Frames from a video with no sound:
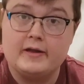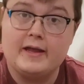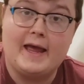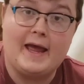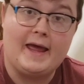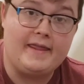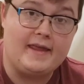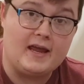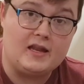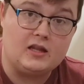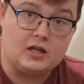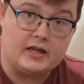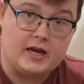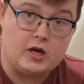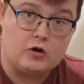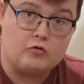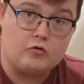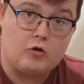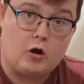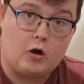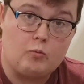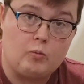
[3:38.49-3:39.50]
and then
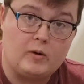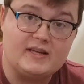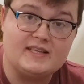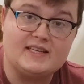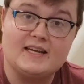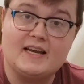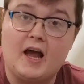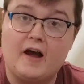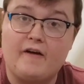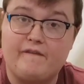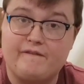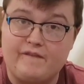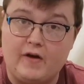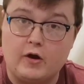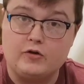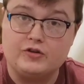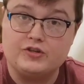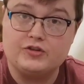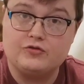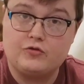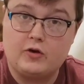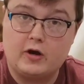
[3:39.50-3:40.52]
later on, once I get
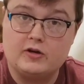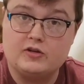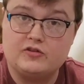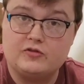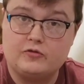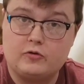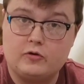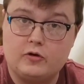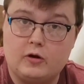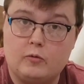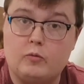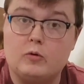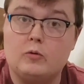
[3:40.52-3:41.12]
1,000 rounds through it,